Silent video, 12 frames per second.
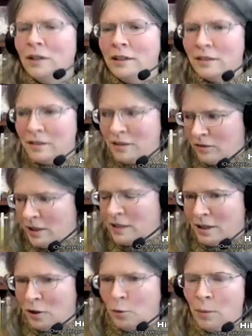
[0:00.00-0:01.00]
It's as if there's a
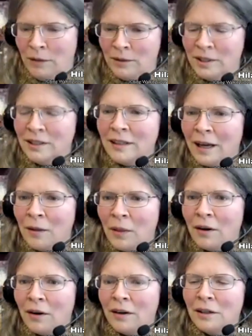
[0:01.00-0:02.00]
whole mountain down
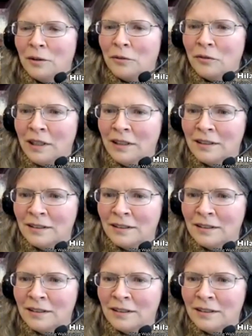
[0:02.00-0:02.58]
there under your feet.